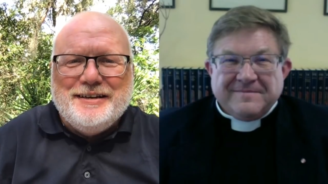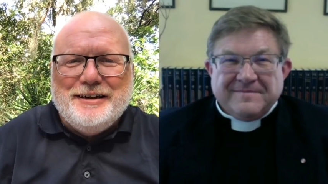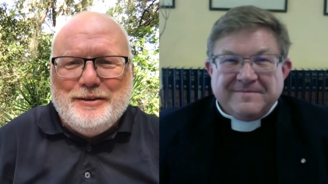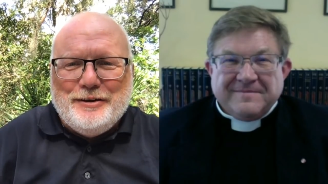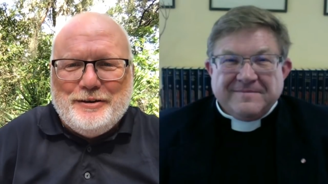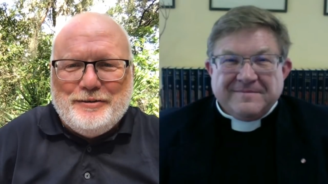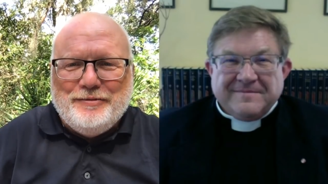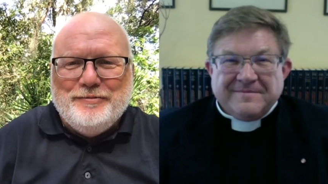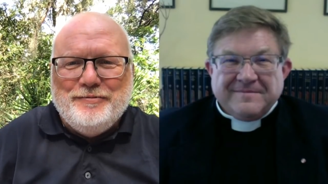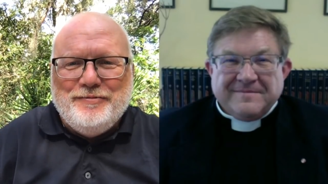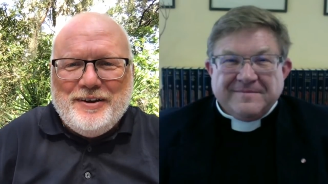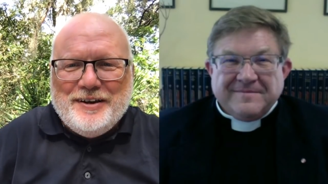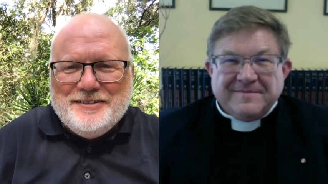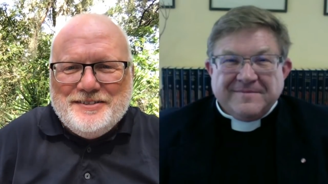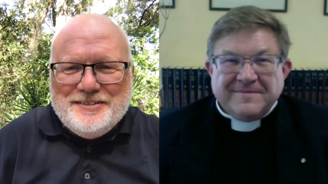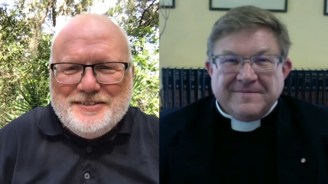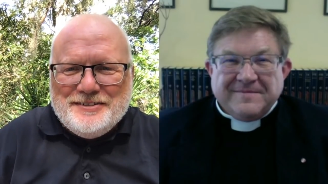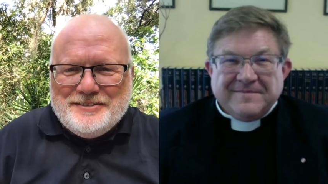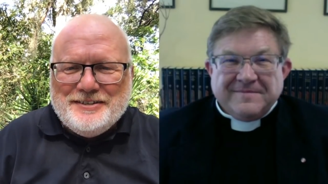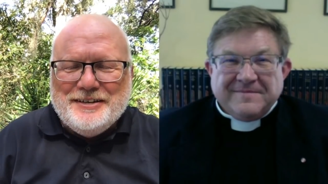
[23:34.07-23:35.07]
Speaker 1: on their
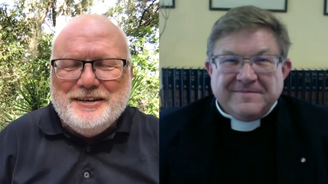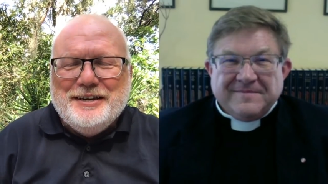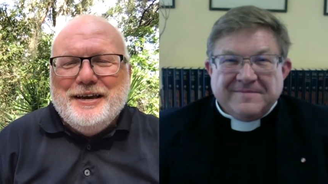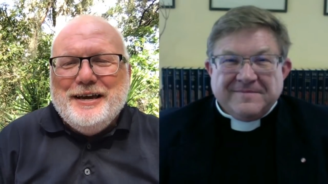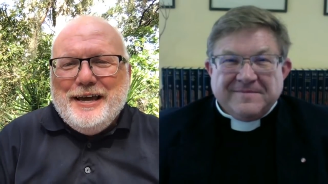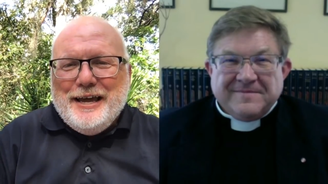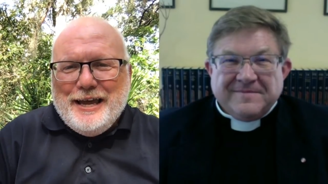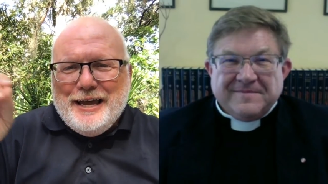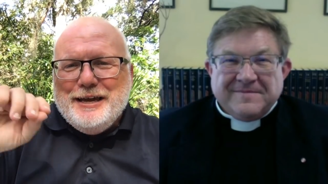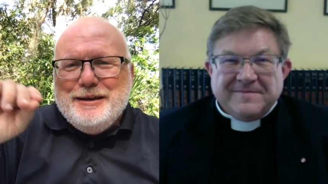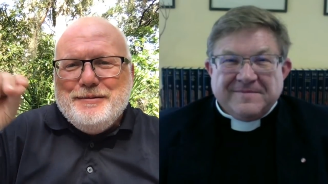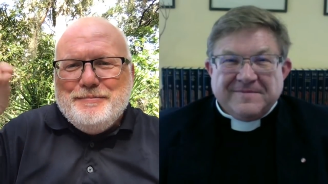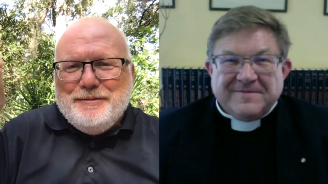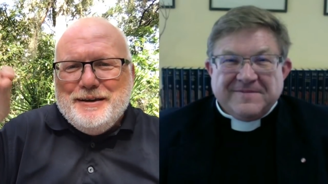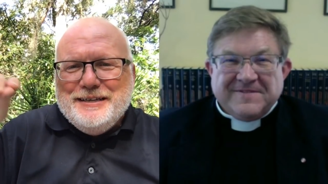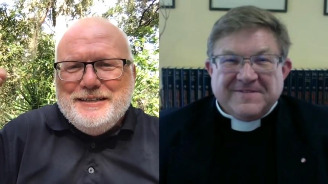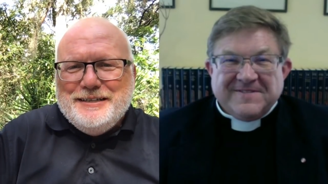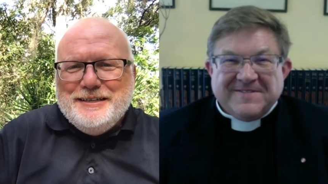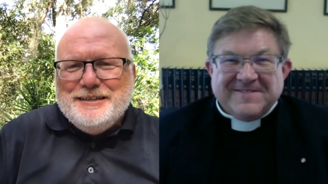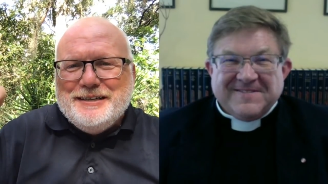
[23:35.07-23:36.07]
fences, hand
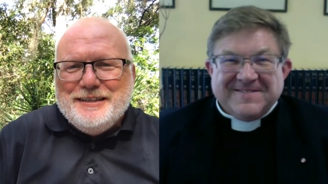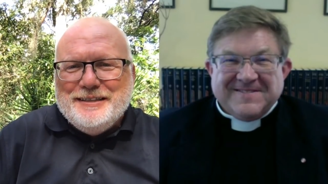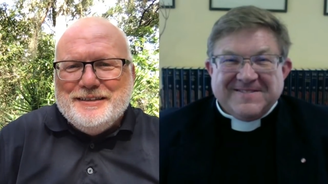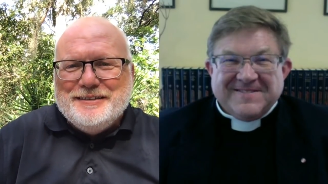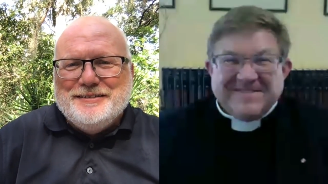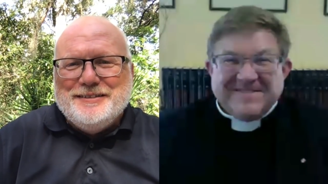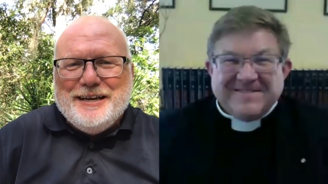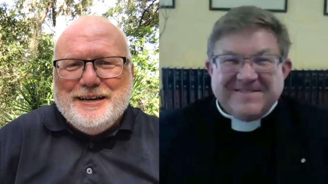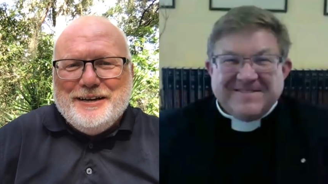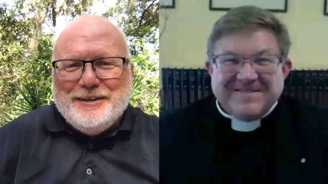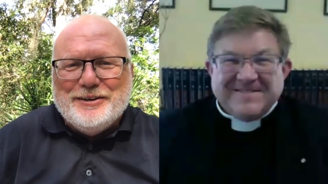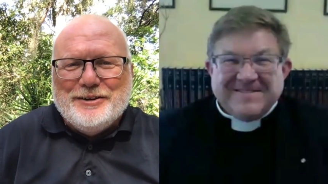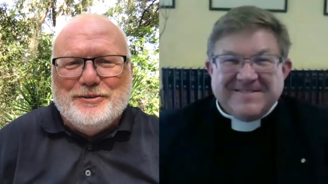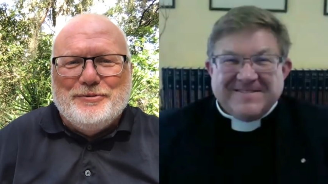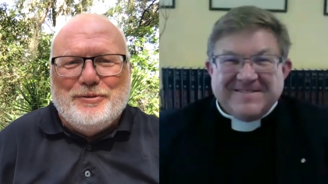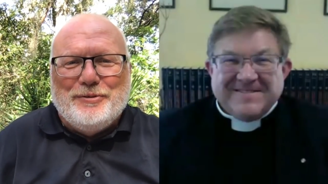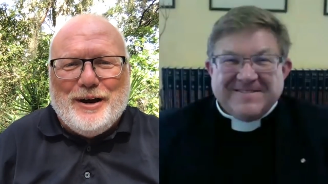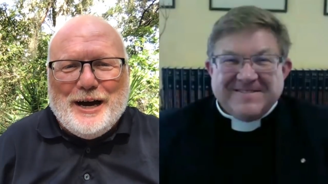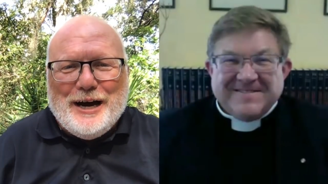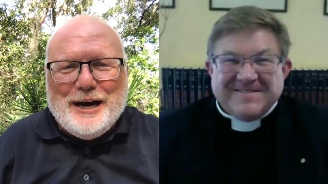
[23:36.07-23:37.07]
painted on the side of the
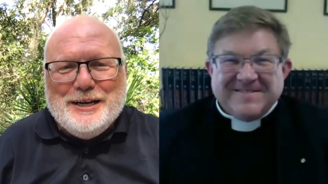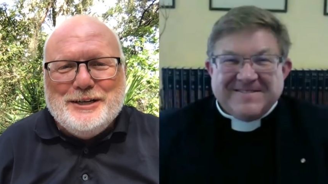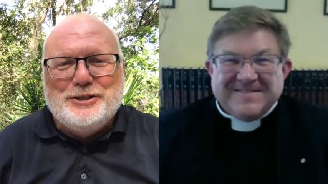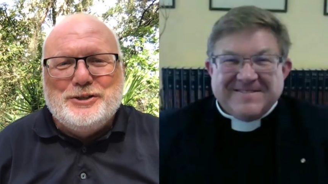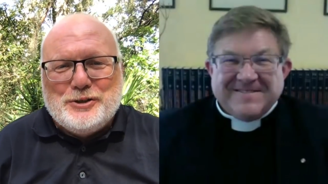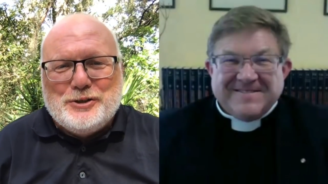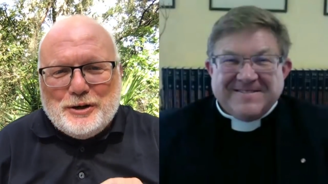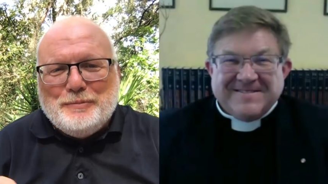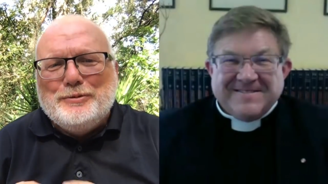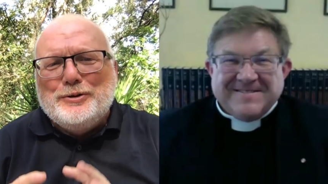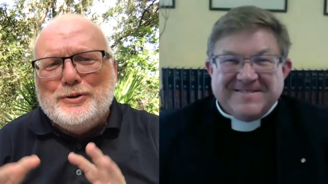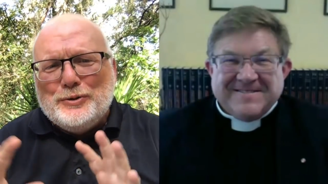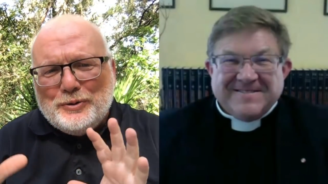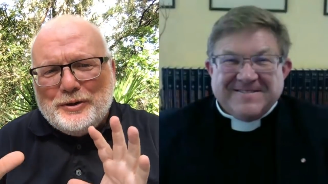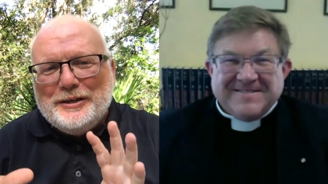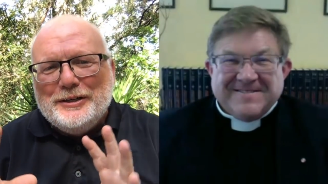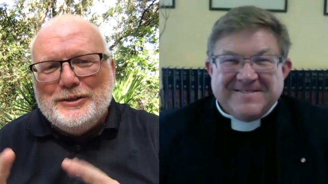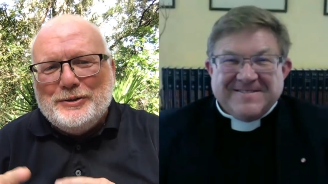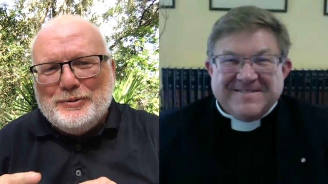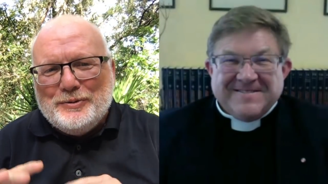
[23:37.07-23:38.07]
garage, Trump
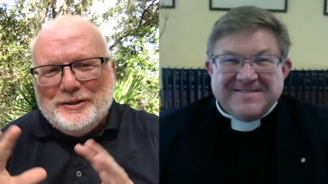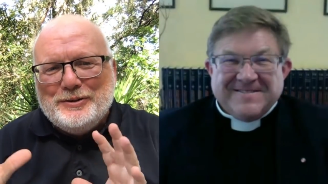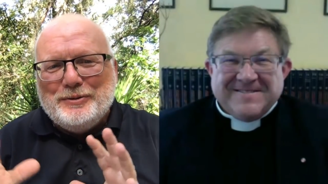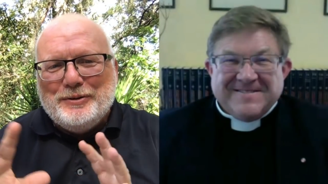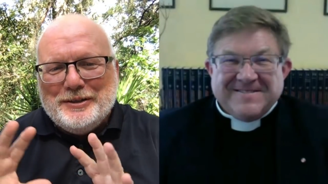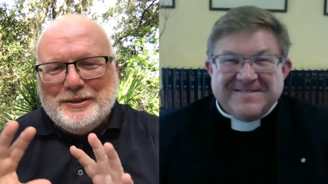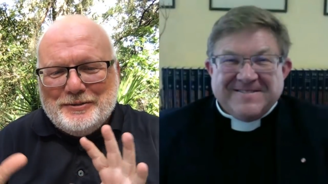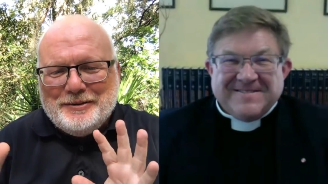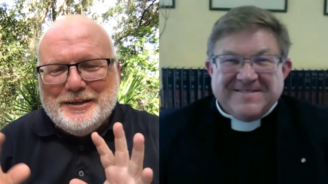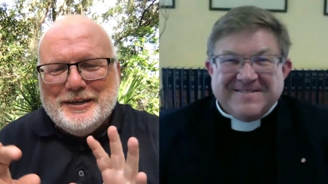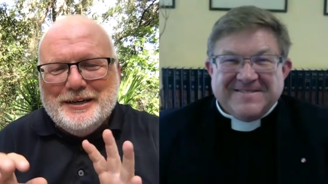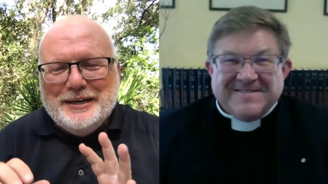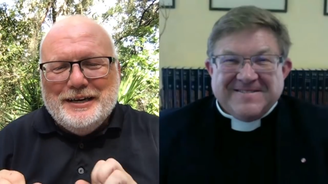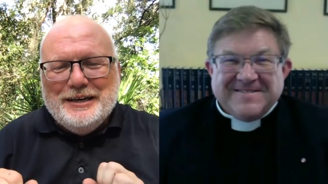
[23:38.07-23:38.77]
2020.